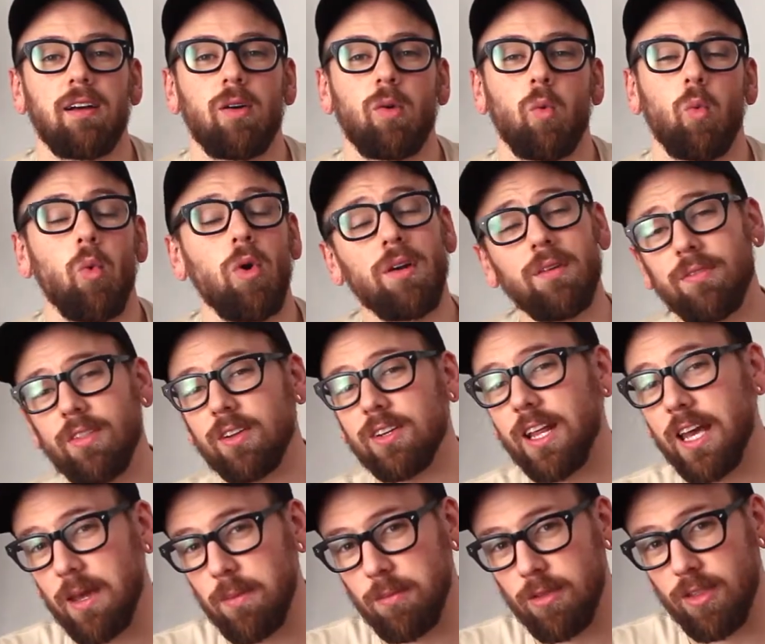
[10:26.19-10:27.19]
one of the
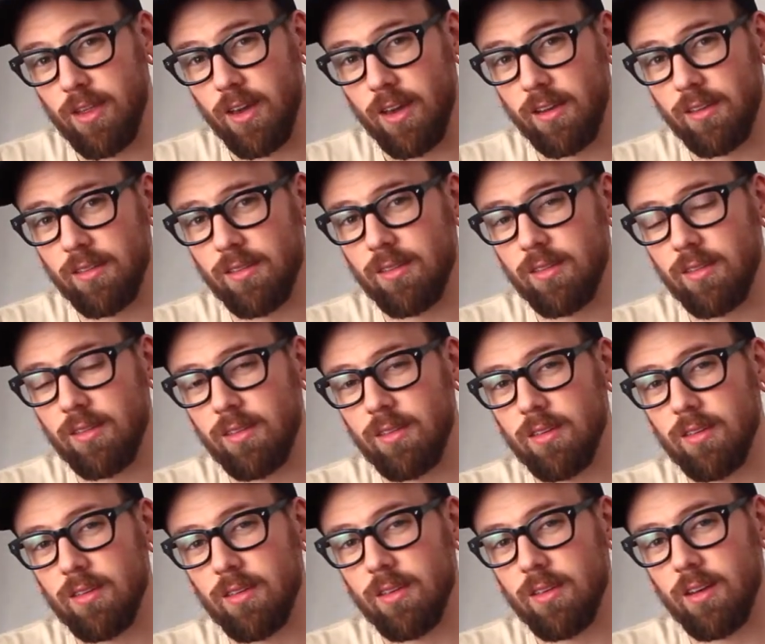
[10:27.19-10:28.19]
lame things
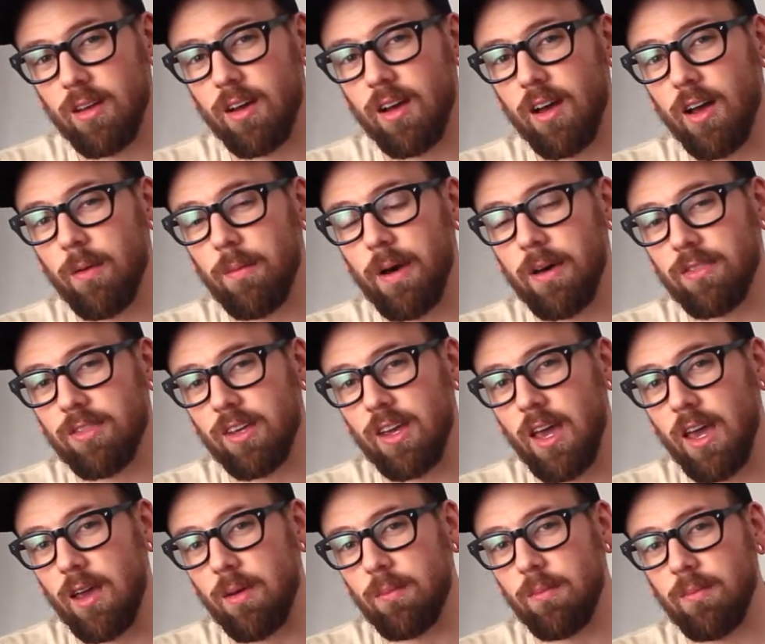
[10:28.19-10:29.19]
about the
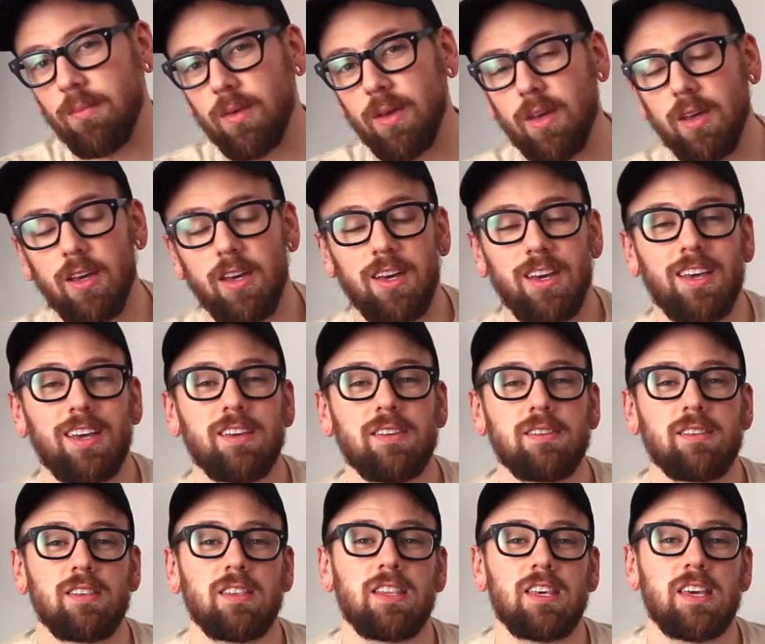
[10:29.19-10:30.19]
game
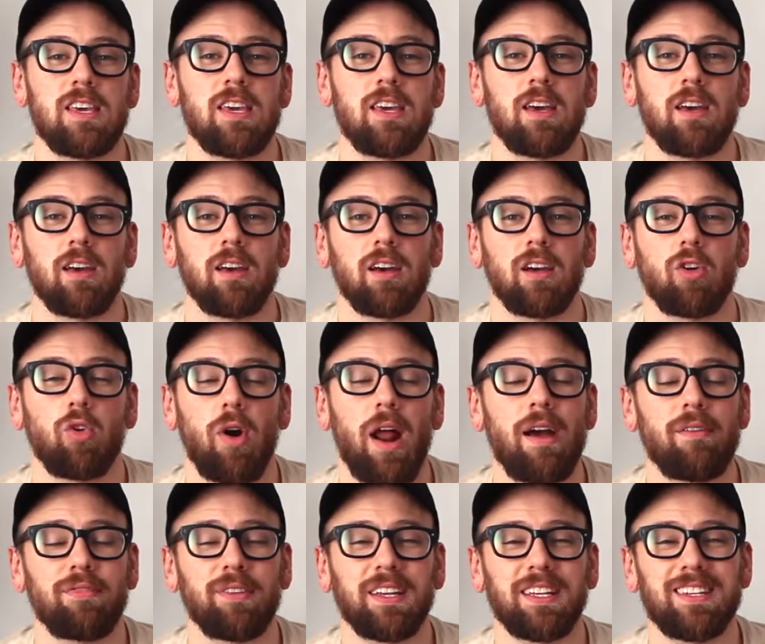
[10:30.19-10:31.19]
is the
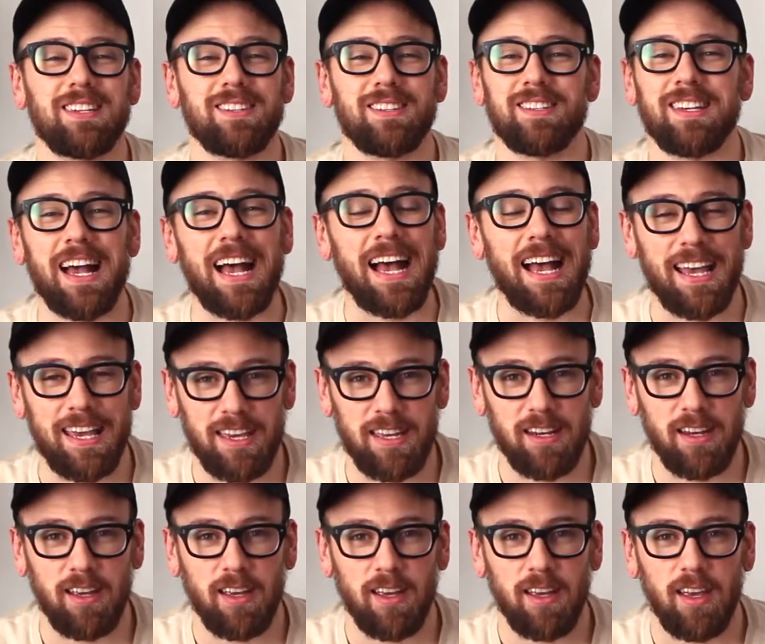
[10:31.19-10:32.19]
graphic
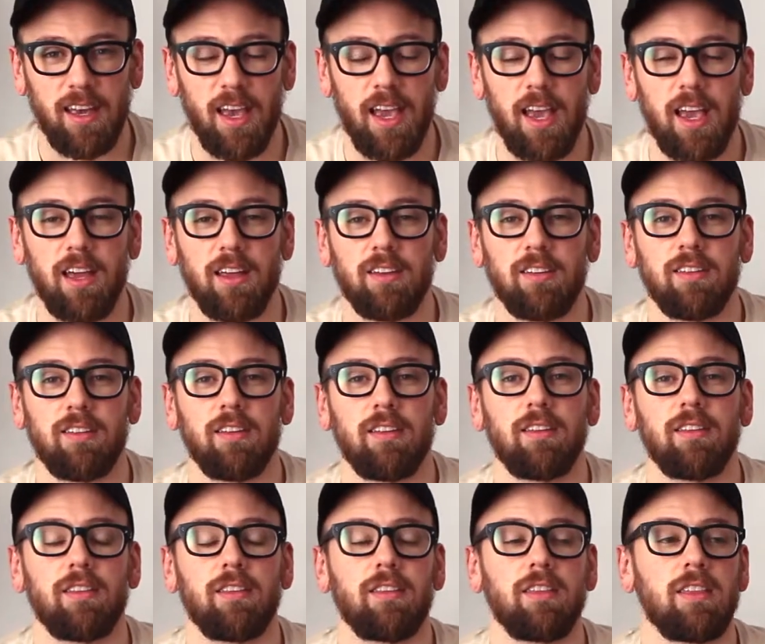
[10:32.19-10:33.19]
design and
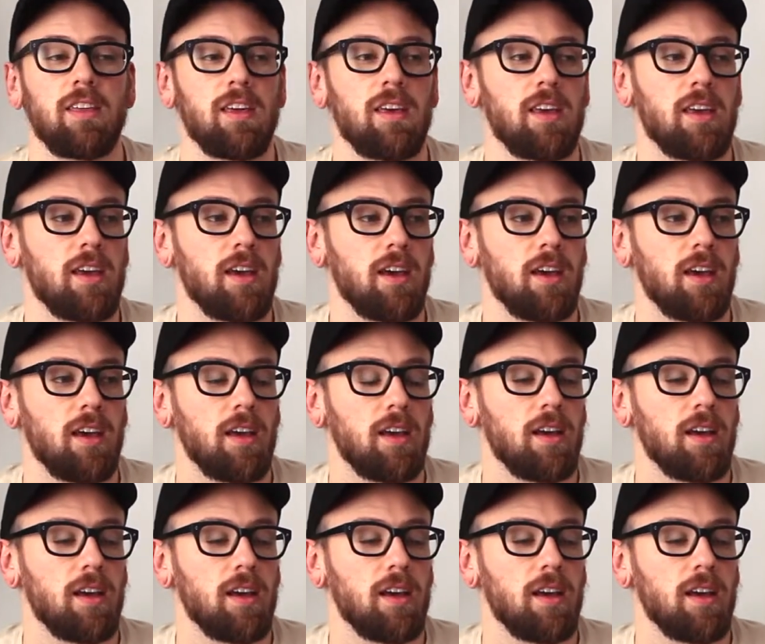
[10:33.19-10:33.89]
the